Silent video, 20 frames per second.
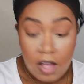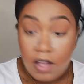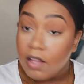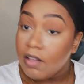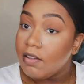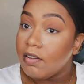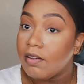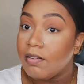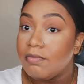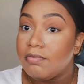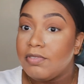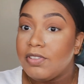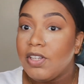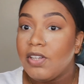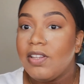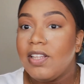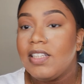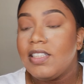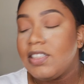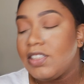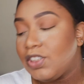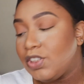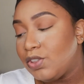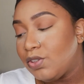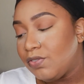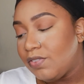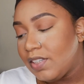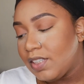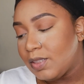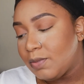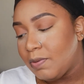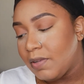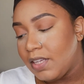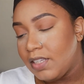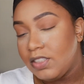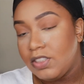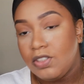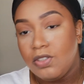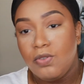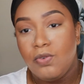Oh, so this is Juvia's
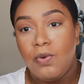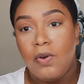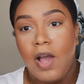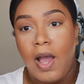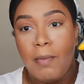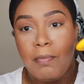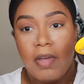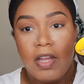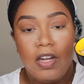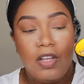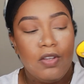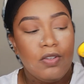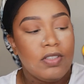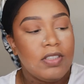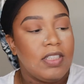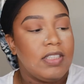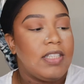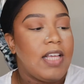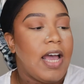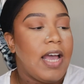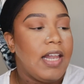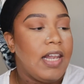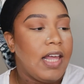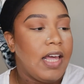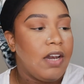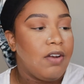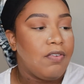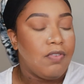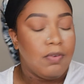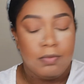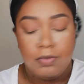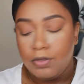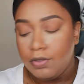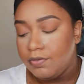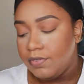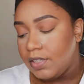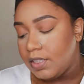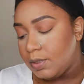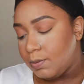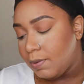Place too. I'm going to use this highlighter from
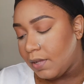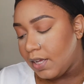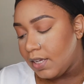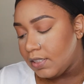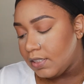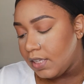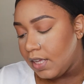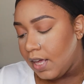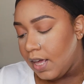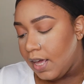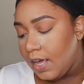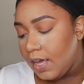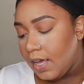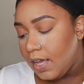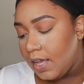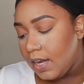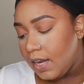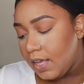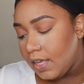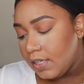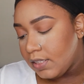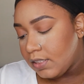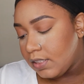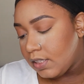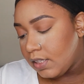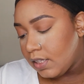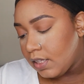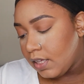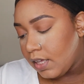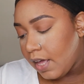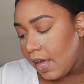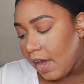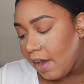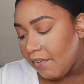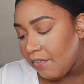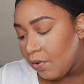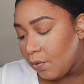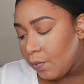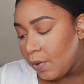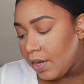Juvia's Place. It is the
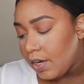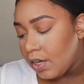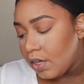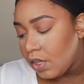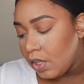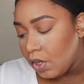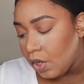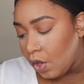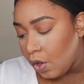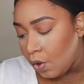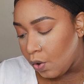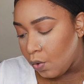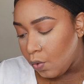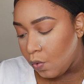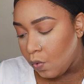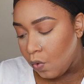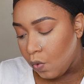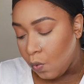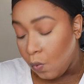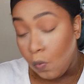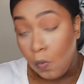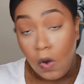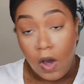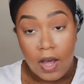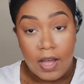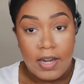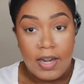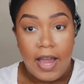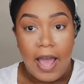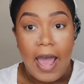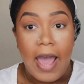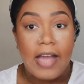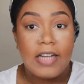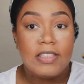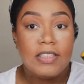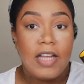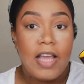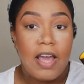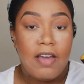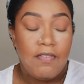Heroin Glow one. I
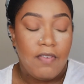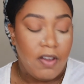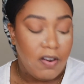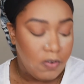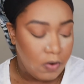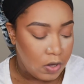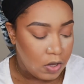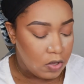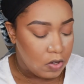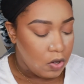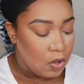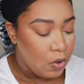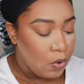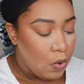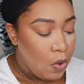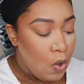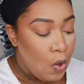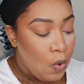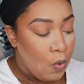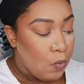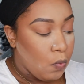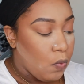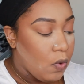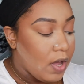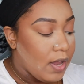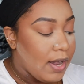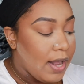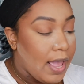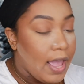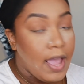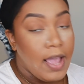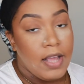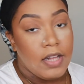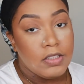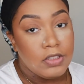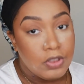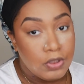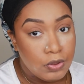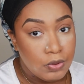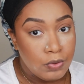actually have Heroin Glow one
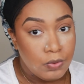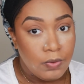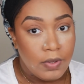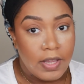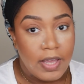and two.